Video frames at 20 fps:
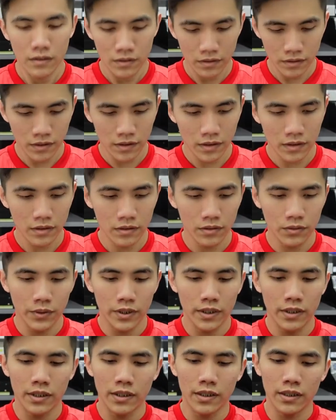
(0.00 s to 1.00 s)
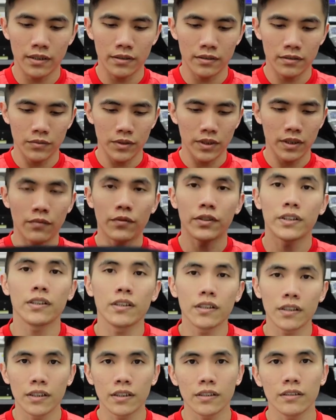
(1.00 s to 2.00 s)
Okay, so we are done with
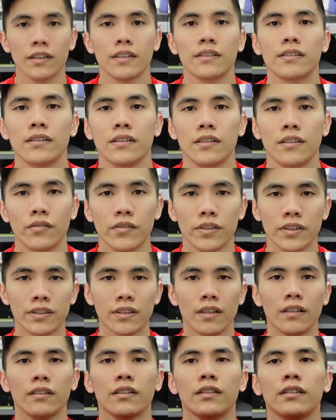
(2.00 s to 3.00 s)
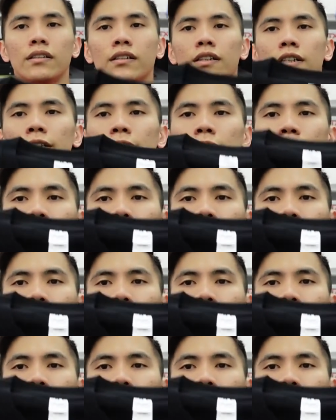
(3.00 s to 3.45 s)
everything. Let's see the result here.